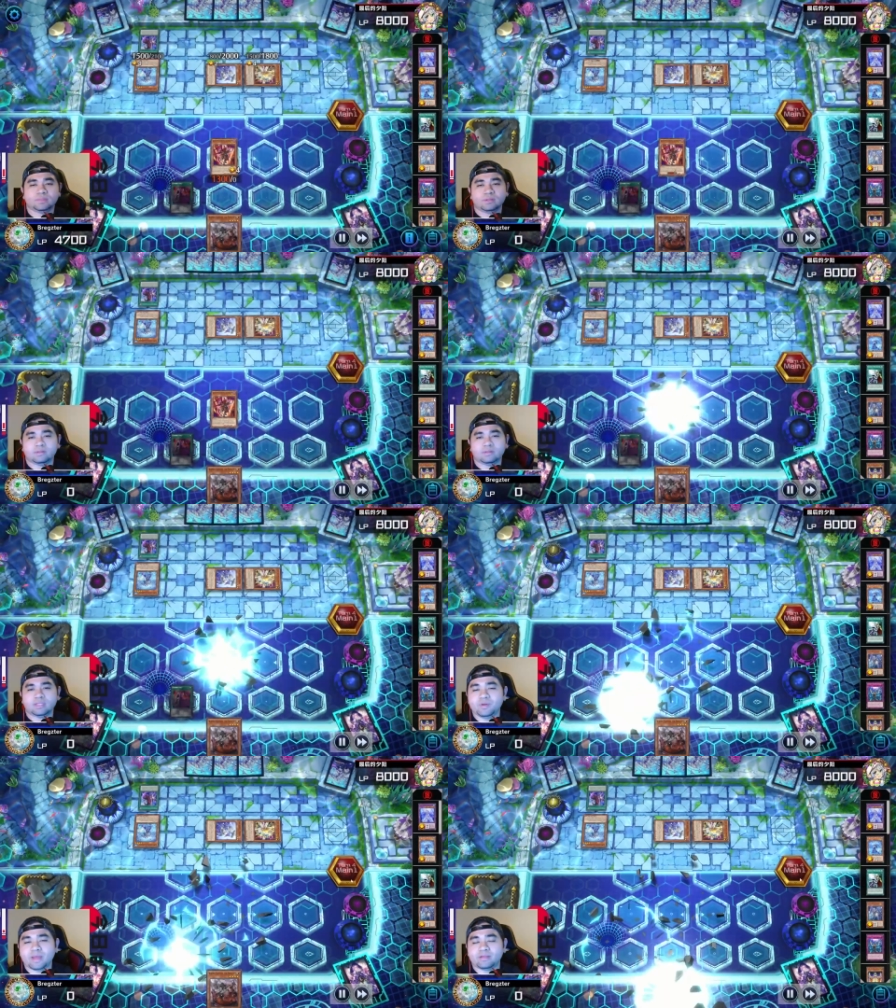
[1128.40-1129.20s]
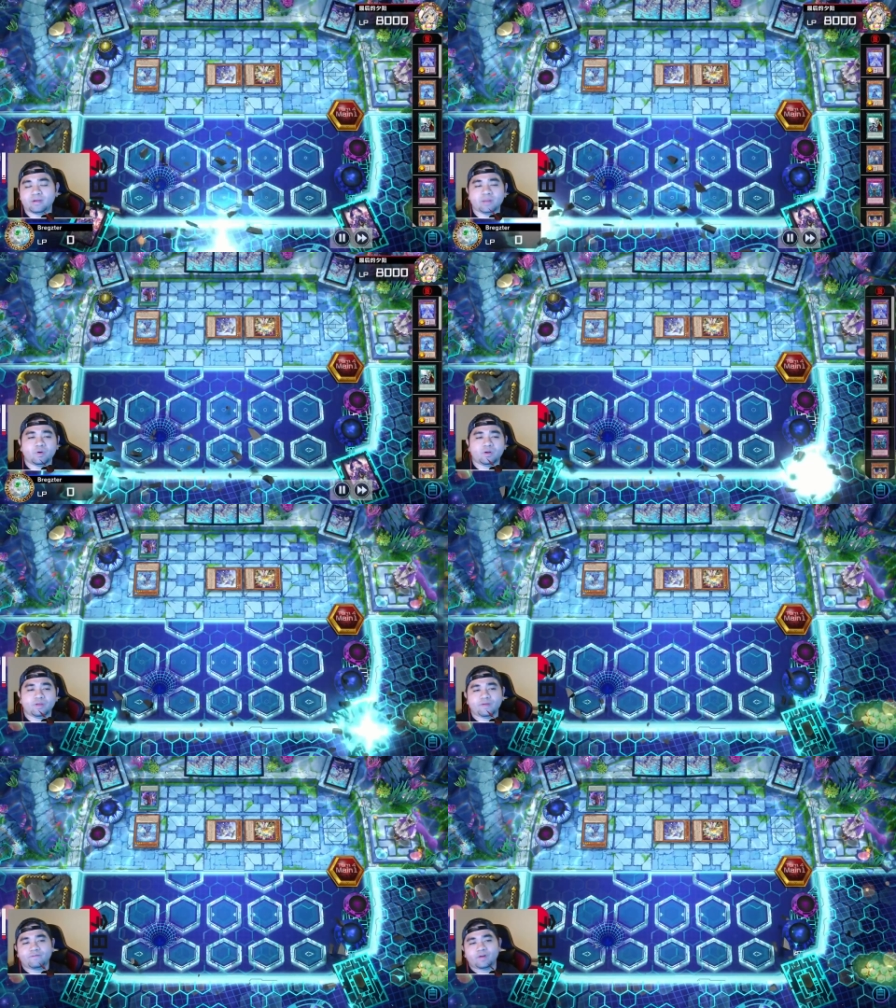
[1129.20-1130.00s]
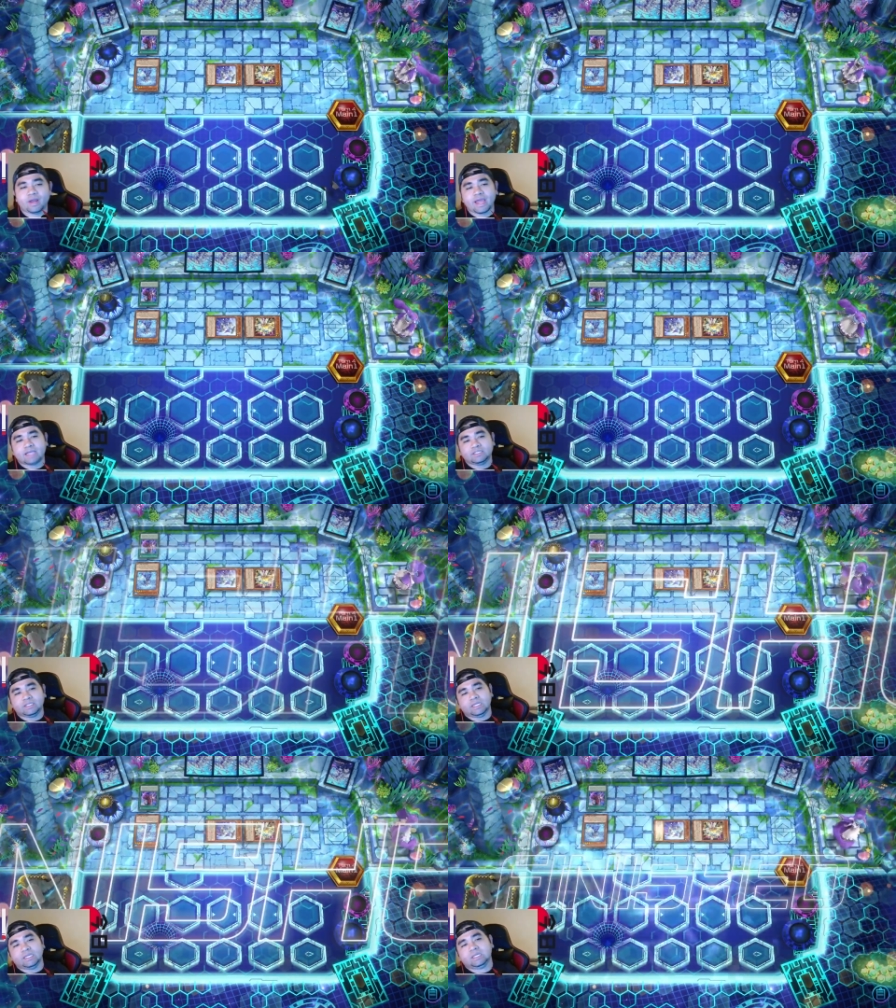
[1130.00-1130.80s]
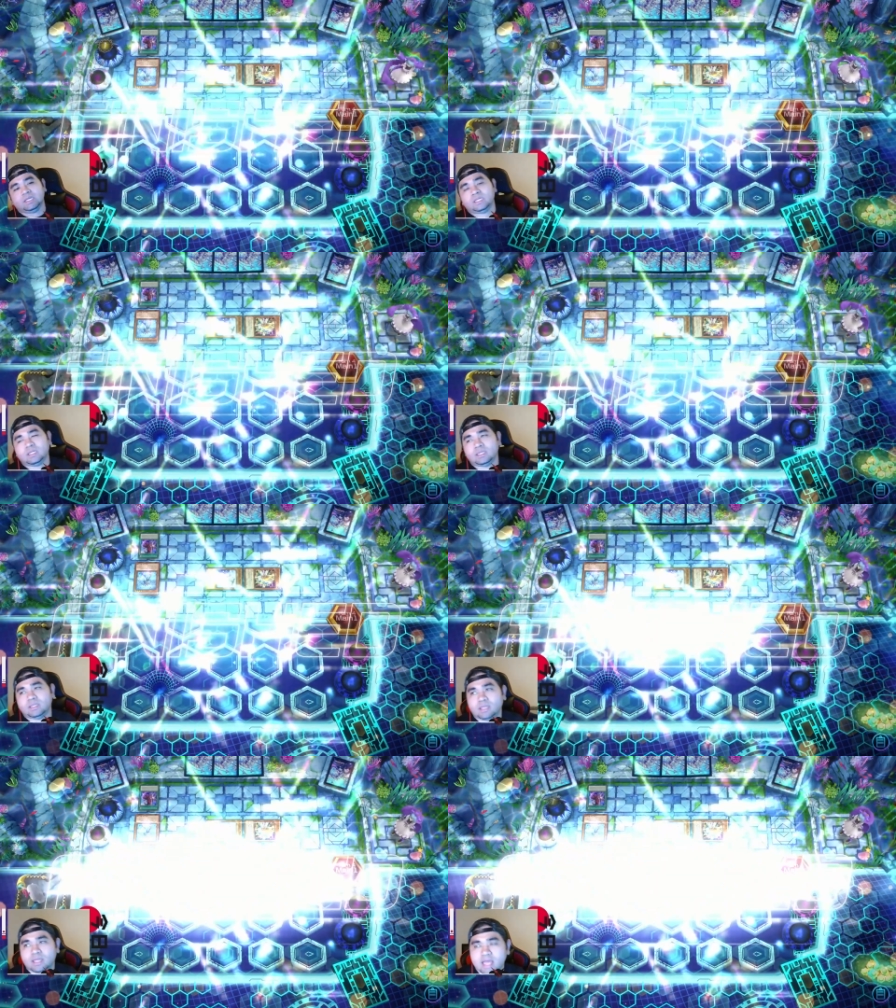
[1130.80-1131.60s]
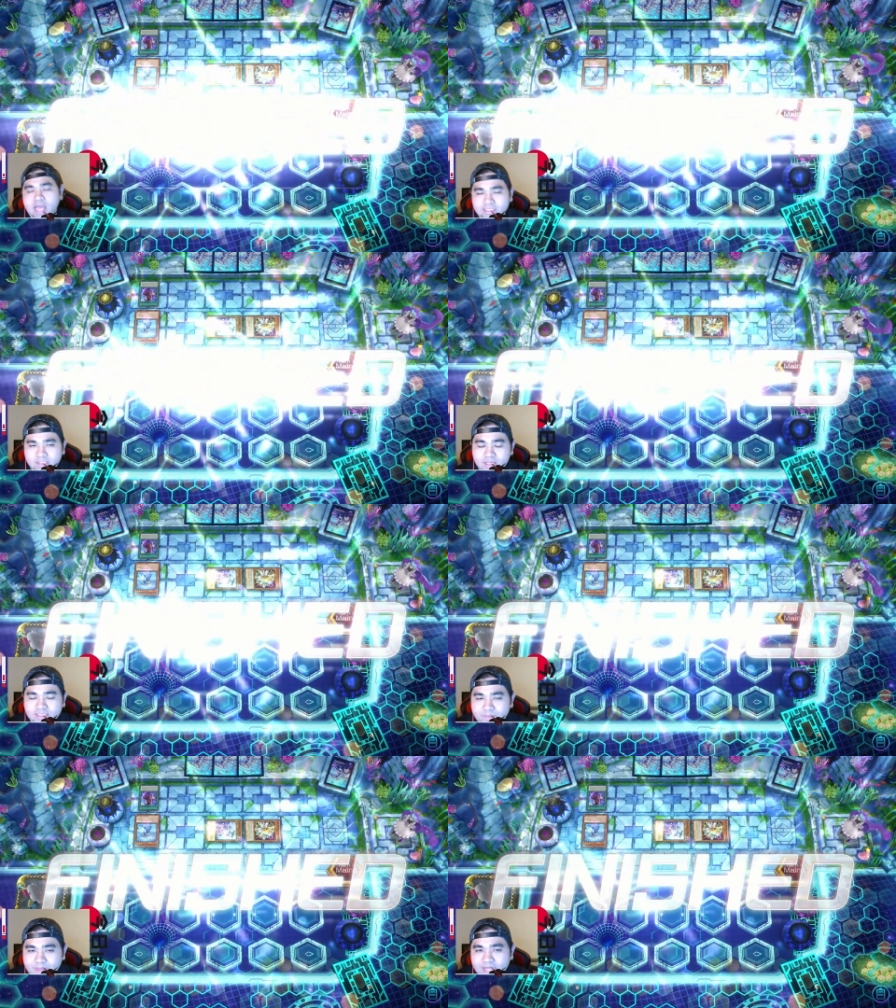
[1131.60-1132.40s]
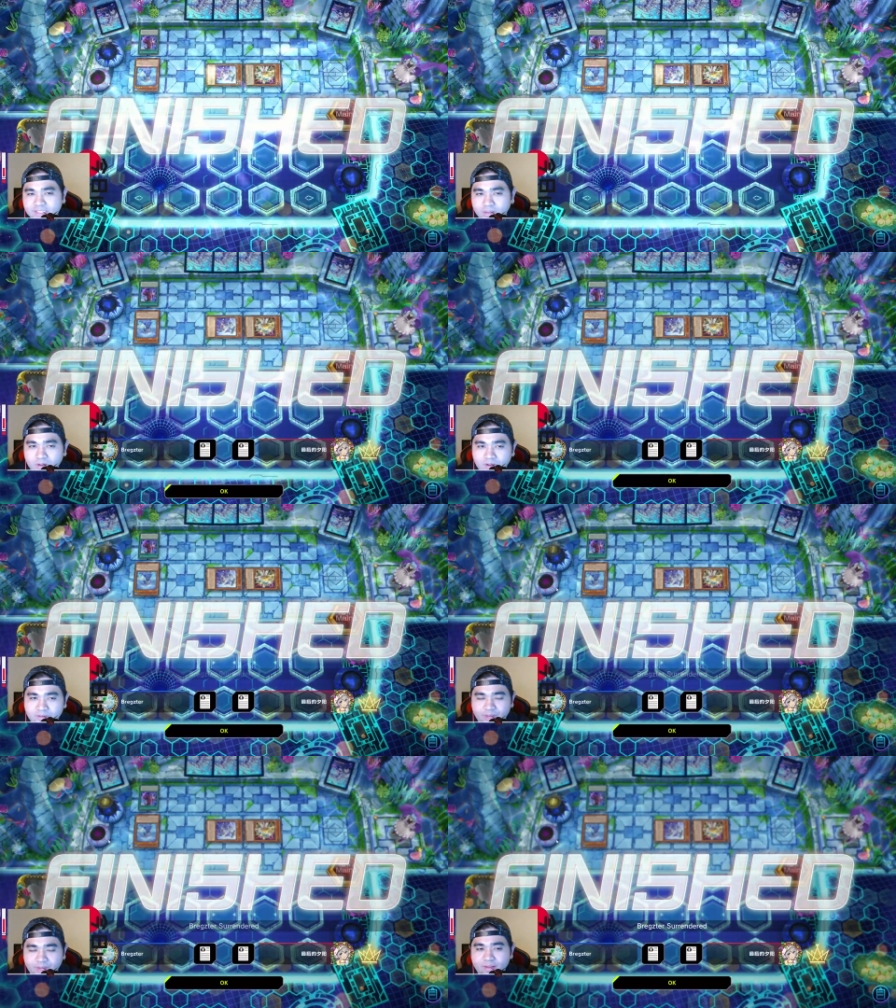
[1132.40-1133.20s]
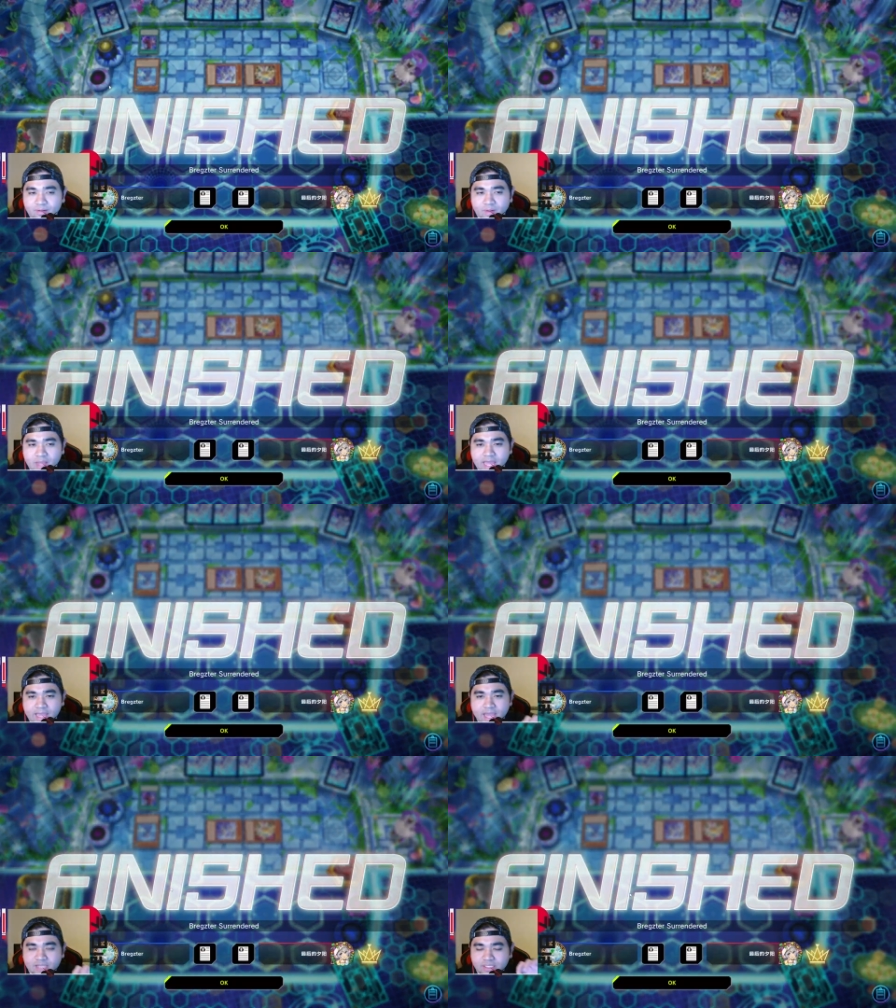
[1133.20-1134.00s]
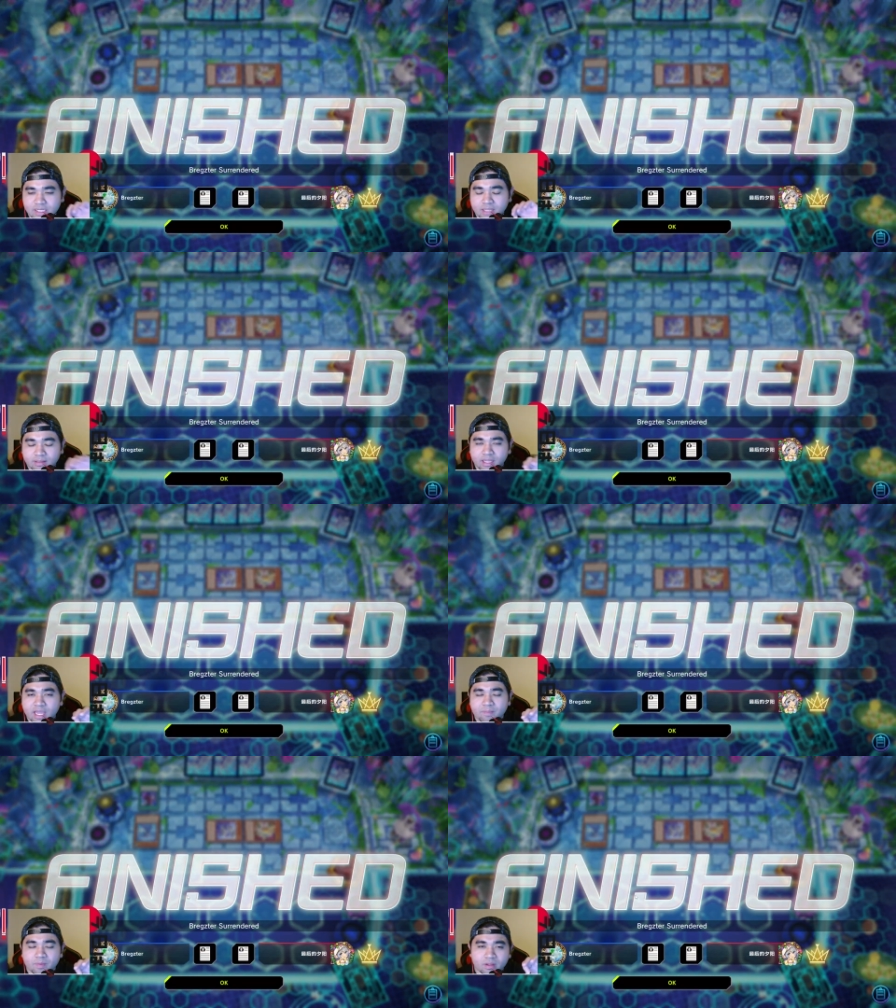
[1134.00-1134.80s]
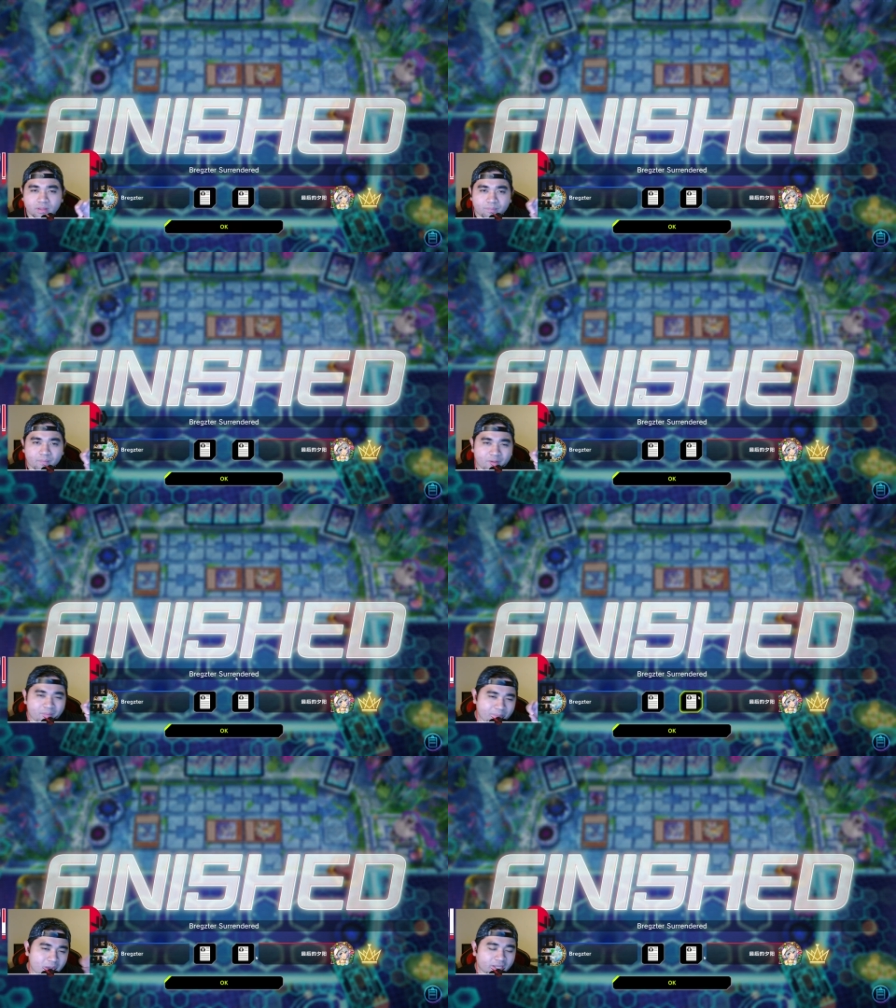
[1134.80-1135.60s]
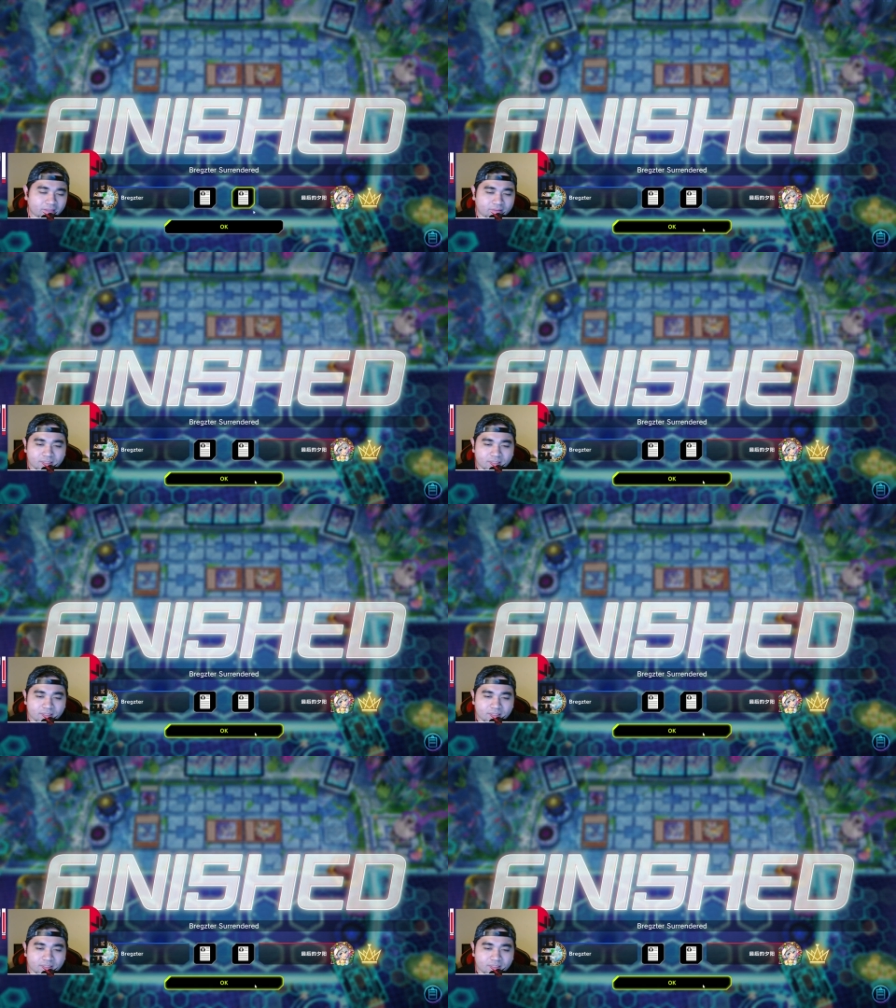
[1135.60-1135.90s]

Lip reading: Doesn't really matter anymore. If ever I actually, as long as I banished all three, I actually got the game on my pocket.